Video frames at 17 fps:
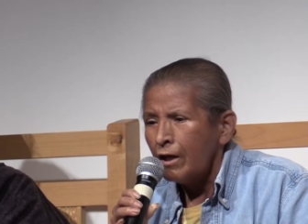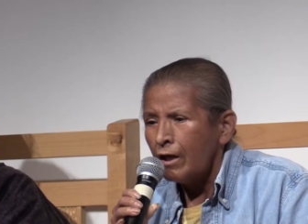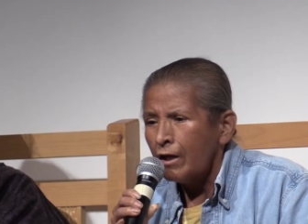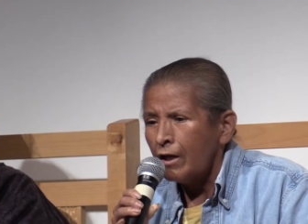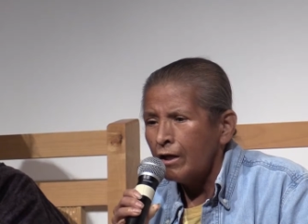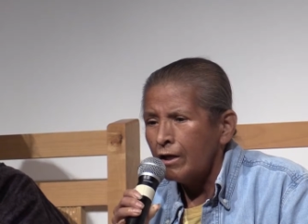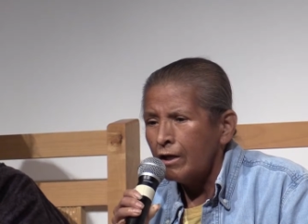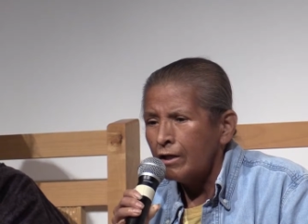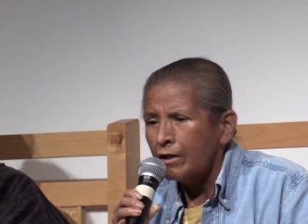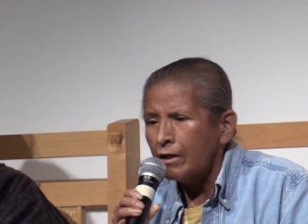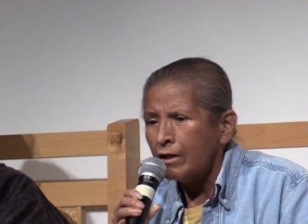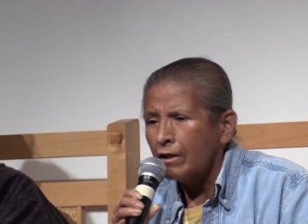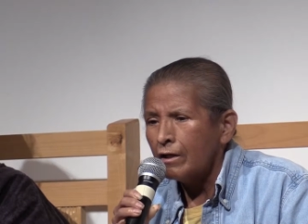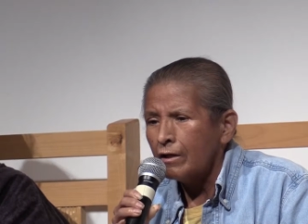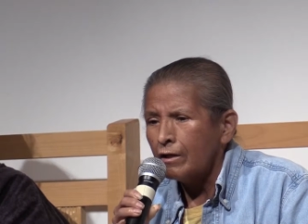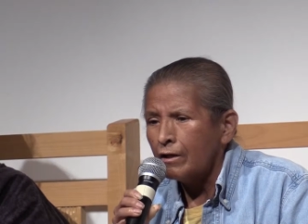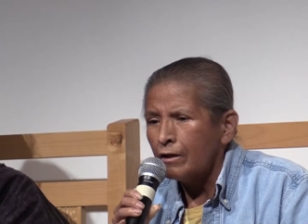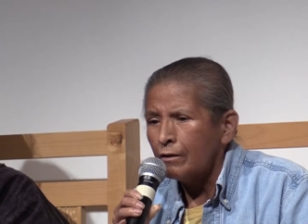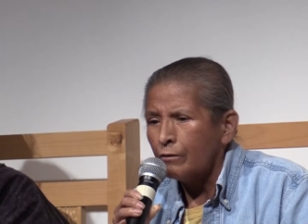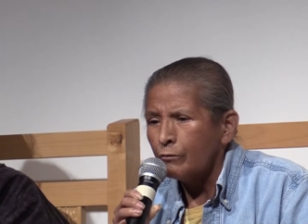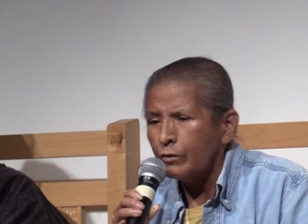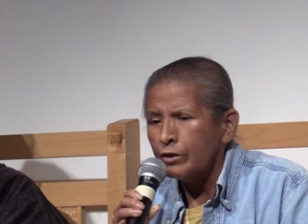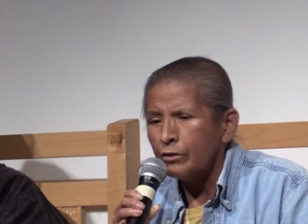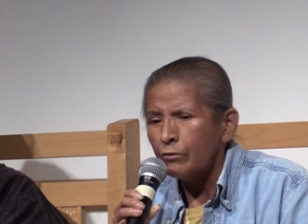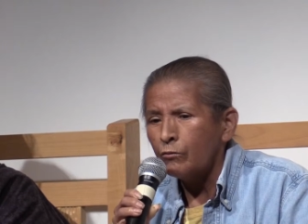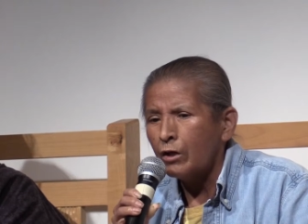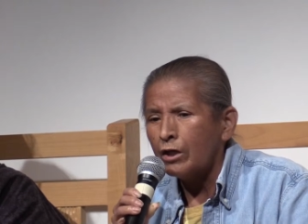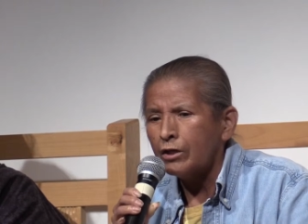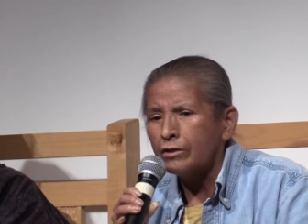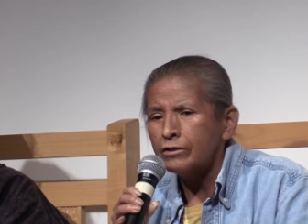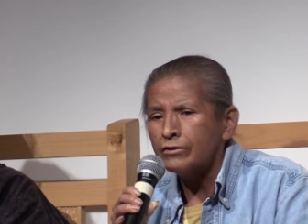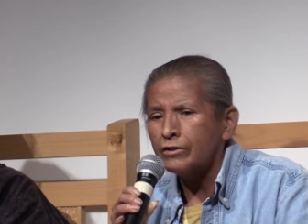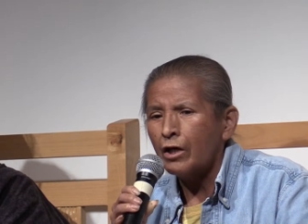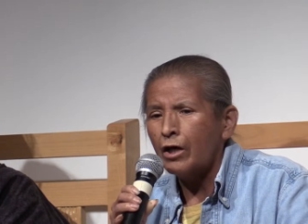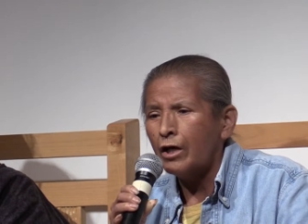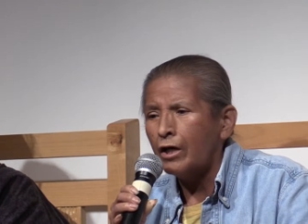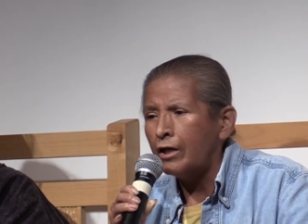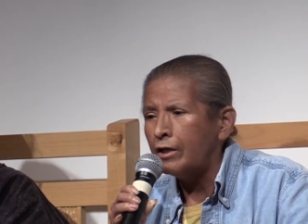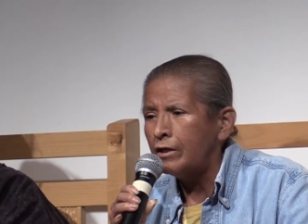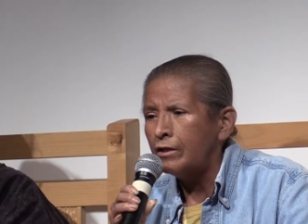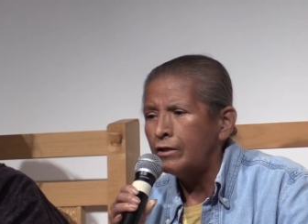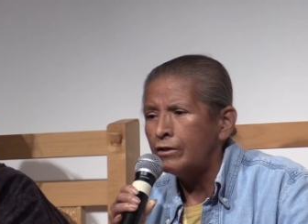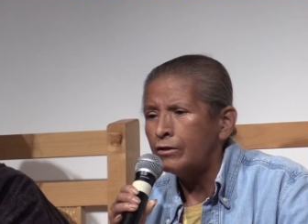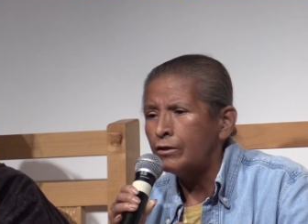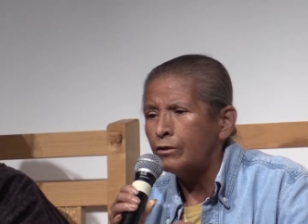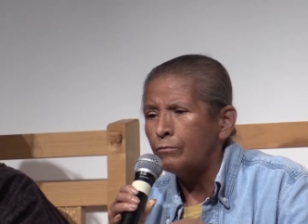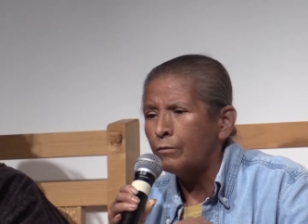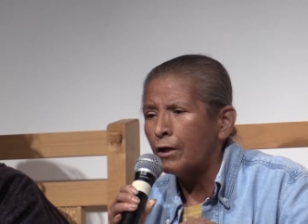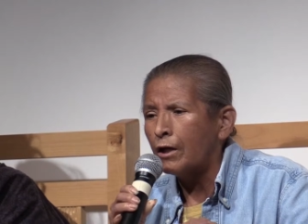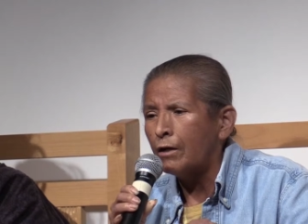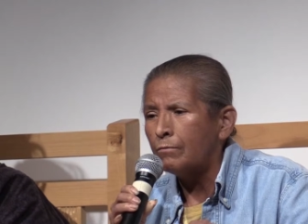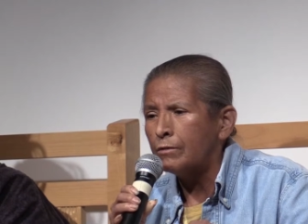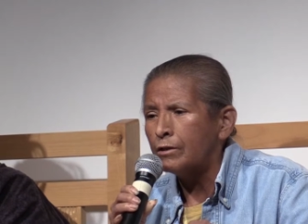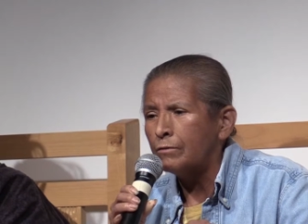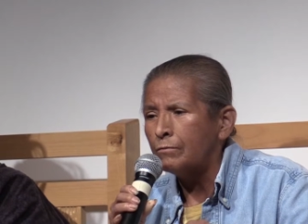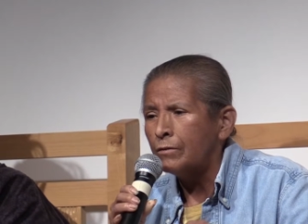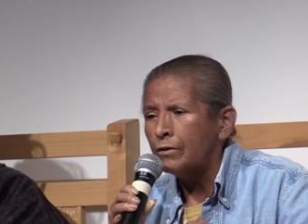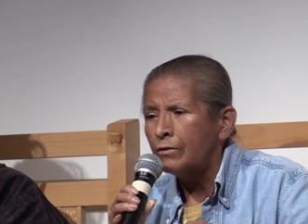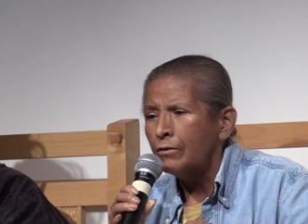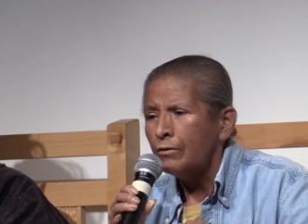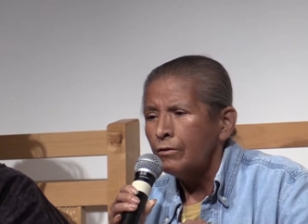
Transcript: And uh, when the water's high, no problem.